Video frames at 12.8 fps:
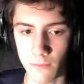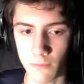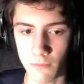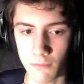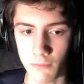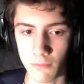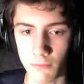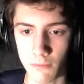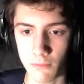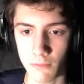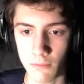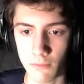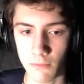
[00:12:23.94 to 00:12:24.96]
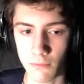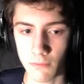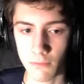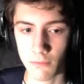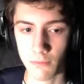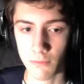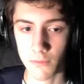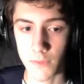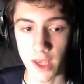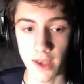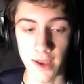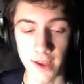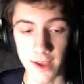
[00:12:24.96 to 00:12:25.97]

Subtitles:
Nobody speaks.